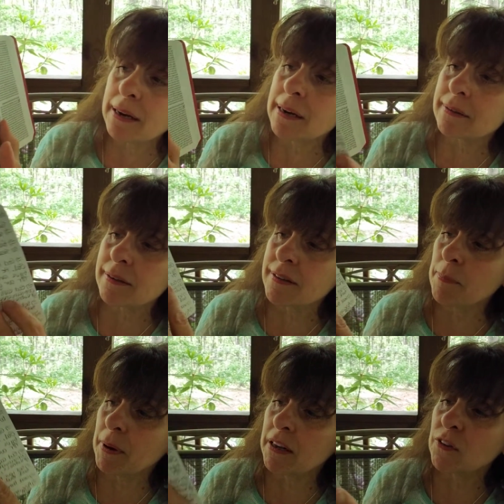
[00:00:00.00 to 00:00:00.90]
it as a
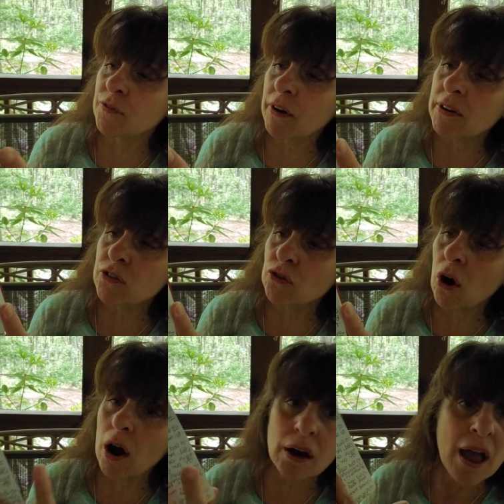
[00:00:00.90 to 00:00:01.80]
tip-in. It's very
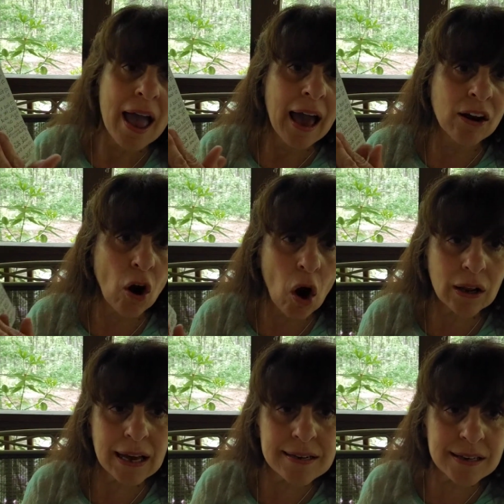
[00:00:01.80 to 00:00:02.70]
strong. And all
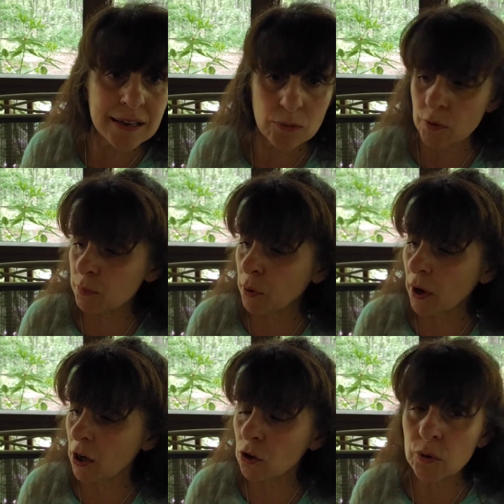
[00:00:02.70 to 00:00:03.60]
I did was put
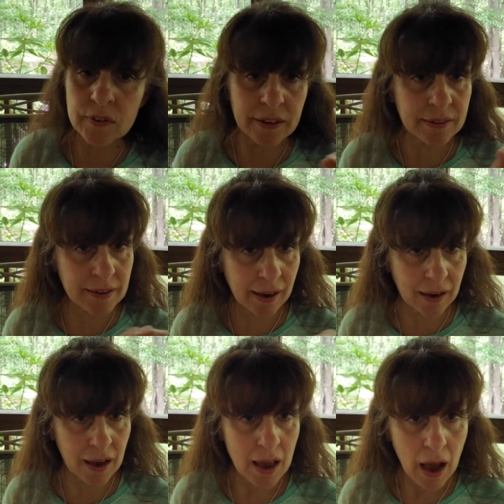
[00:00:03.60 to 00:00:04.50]
a glue
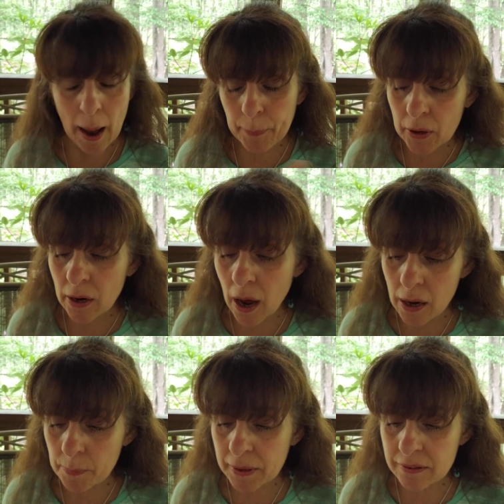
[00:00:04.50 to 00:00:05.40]
stick. I put it on
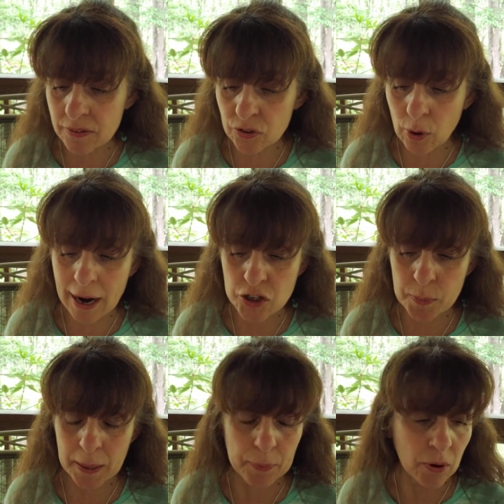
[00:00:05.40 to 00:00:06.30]
a piece of scratch
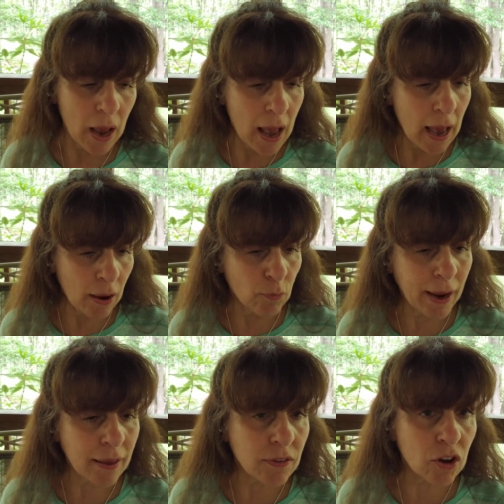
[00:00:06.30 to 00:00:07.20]
paper and
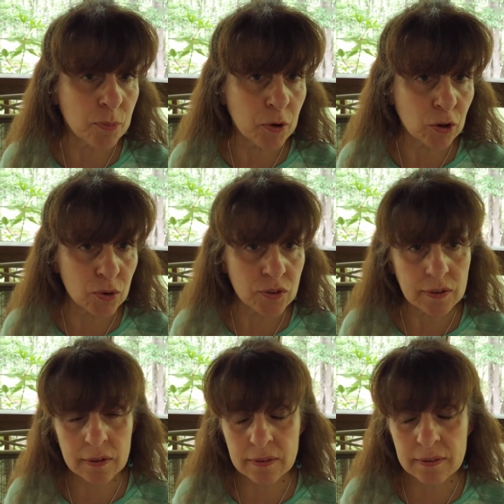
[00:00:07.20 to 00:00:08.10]
ran the glue
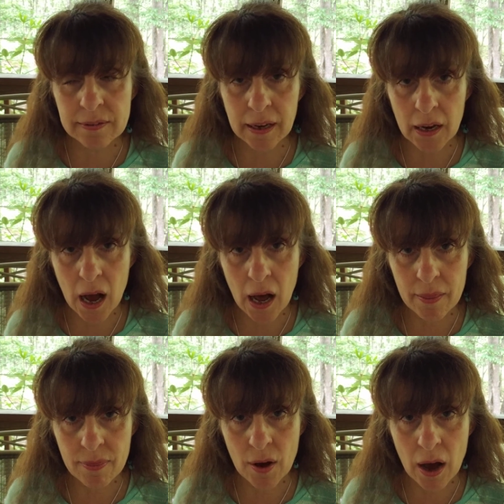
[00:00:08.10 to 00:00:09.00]
stick
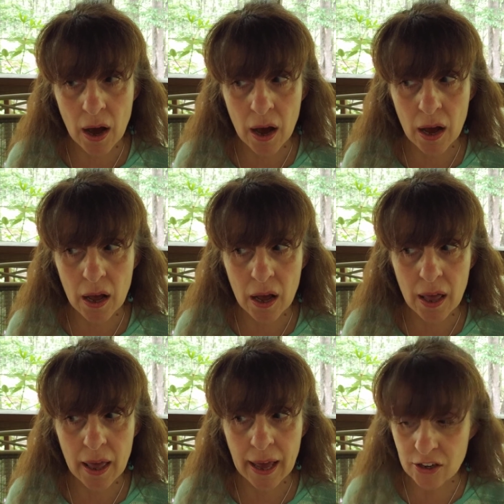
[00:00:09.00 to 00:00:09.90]
on the
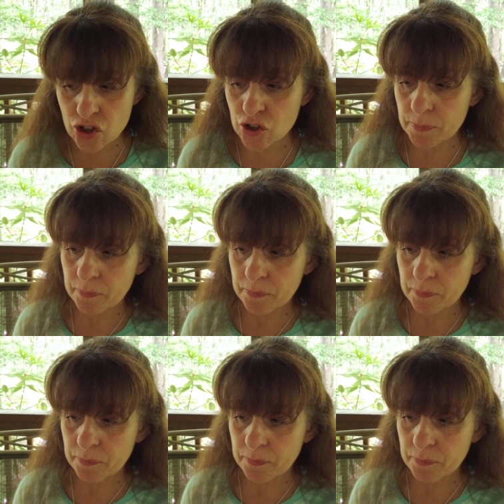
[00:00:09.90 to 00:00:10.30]
edge